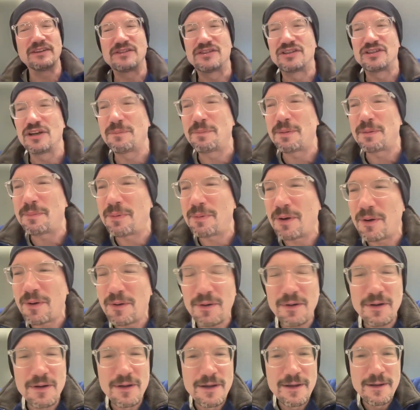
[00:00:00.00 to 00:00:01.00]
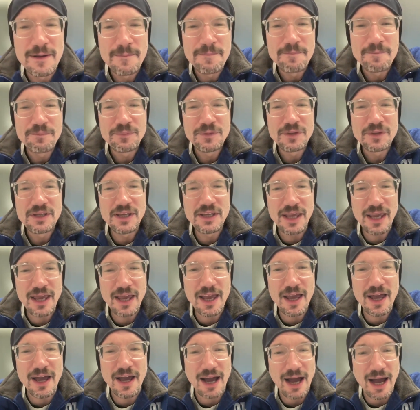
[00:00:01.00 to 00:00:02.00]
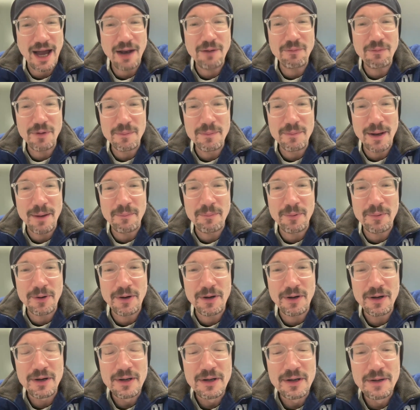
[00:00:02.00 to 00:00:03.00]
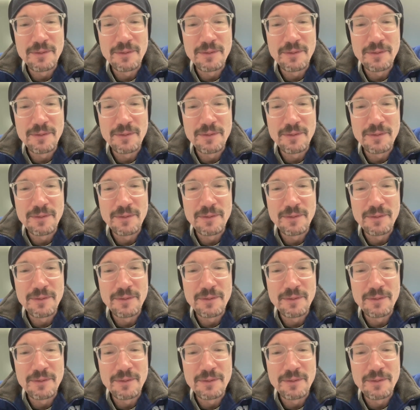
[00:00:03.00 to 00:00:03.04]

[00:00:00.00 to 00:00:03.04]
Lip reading: the Super Bowl? Yeah, I remember.